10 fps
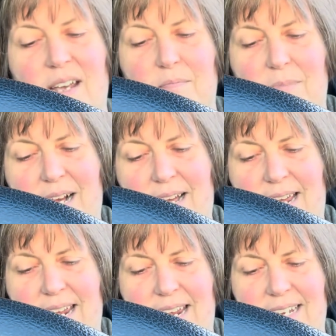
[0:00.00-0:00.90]

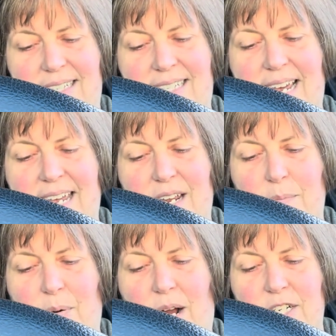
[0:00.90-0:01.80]
My second
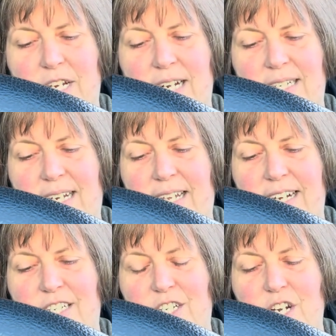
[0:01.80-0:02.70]
project I'd
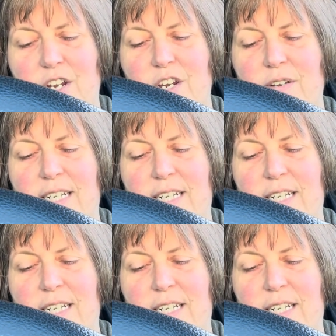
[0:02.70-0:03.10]
like to show you